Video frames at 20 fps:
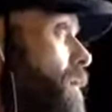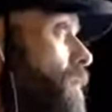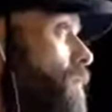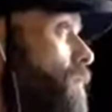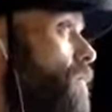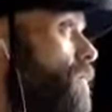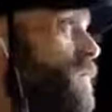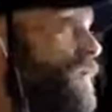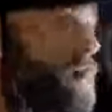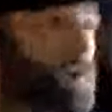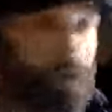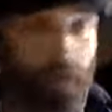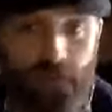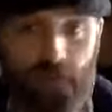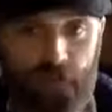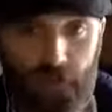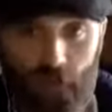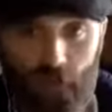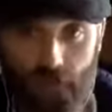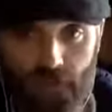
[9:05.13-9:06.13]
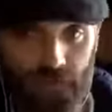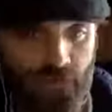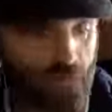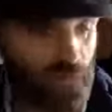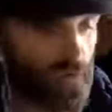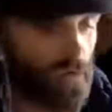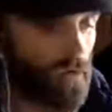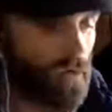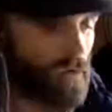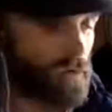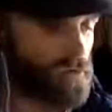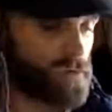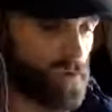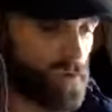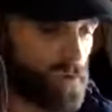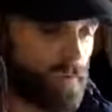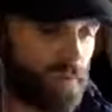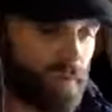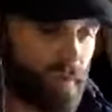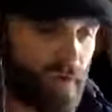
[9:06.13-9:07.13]
Without even going to the court
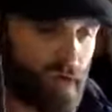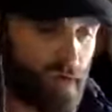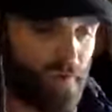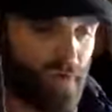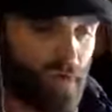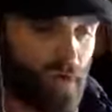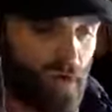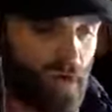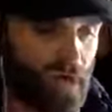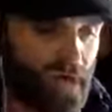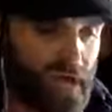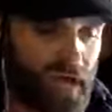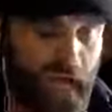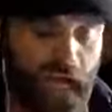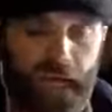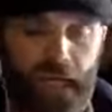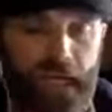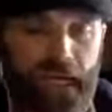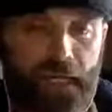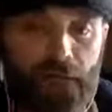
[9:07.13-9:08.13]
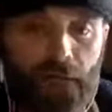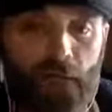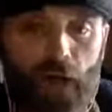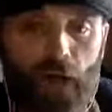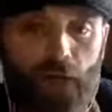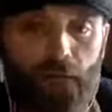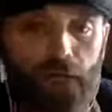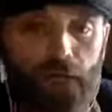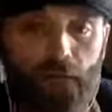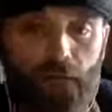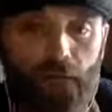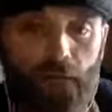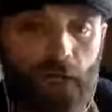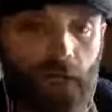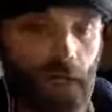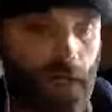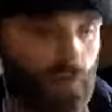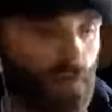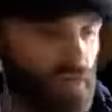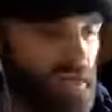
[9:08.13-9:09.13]
or employing any lawful
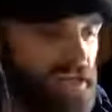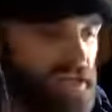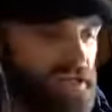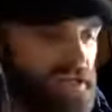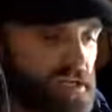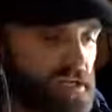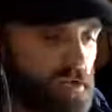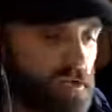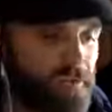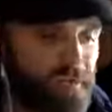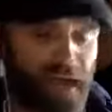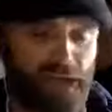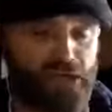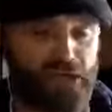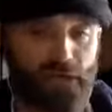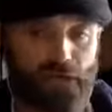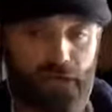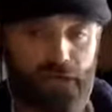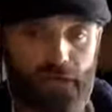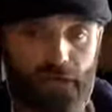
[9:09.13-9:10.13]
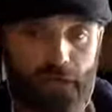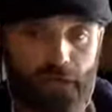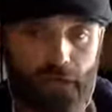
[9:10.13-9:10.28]
reasoning or measures